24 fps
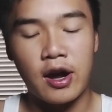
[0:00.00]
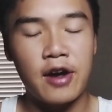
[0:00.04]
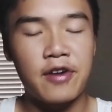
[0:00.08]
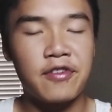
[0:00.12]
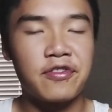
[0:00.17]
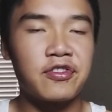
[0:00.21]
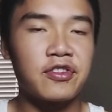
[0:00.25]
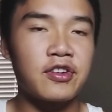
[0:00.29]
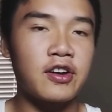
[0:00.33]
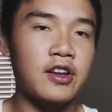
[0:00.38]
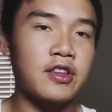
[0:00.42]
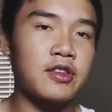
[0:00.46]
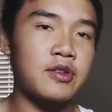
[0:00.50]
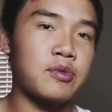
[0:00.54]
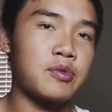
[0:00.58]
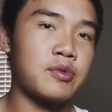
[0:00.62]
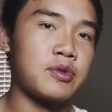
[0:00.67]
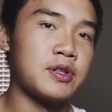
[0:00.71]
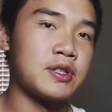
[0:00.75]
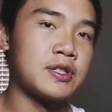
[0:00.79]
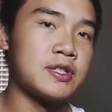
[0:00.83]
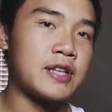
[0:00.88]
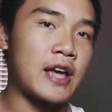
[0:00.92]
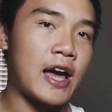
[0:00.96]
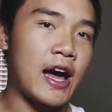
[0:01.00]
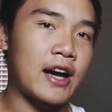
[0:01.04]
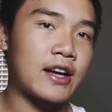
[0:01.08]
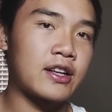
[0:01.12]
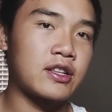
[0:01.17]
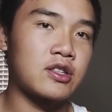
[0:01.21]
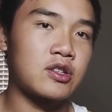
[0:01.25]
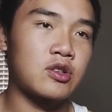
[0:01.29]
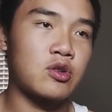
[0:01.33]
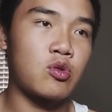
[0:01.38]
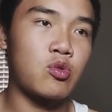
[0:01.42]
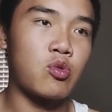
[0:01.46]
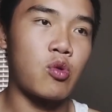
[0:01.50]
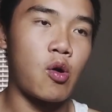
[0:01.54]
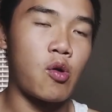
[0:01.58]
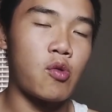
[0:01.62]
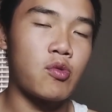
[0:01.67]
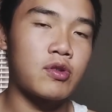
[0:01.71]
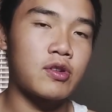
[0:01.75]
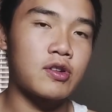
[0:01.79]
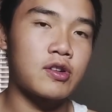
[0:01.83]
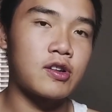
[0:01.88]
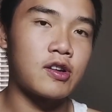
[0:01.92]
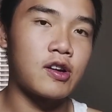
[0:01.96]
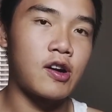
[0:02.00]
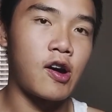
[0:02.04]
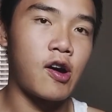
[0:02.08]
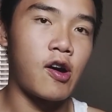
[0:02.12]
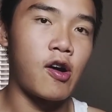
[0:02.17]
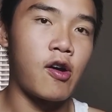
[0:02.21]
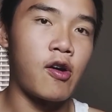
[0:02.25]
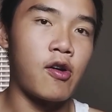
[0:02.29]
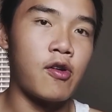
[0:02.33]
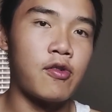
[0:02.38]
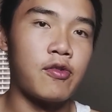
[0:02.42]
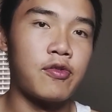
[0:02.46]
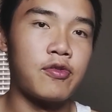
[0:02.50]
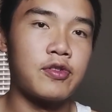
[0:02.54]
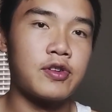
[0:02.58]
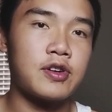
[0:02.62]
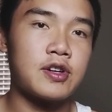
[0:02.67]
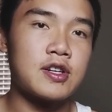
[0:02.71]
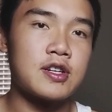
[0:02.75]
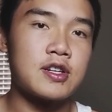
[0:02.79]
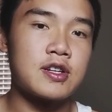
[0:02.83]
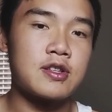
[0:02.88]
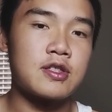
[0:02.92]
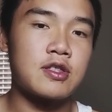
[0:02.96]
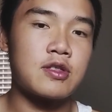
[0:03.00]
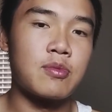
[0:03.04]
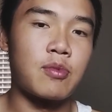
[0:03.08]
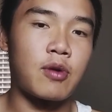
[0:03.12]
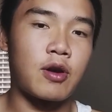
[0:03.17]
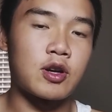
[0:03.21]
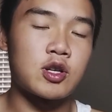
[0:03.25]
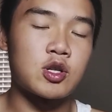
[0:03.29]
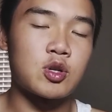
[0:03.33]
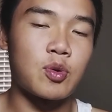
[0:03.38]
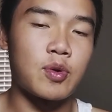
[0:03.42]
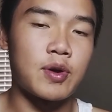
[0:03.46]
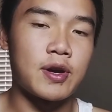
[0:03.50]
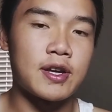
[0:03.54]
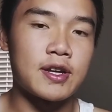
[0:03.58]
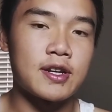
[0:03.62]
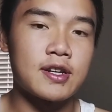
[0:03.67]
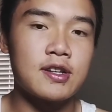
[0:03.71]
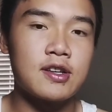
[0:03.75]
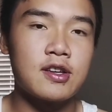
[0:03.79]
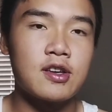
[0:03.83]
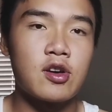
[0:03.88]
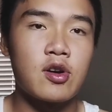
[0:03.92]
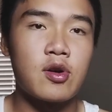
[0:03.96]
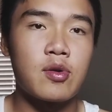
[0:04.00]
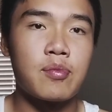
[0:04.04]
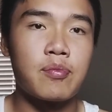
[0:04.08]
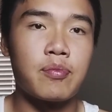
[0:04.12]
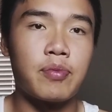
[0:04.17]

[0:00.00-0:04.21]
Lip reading: I forgot what the exact quote of the Mark Twain,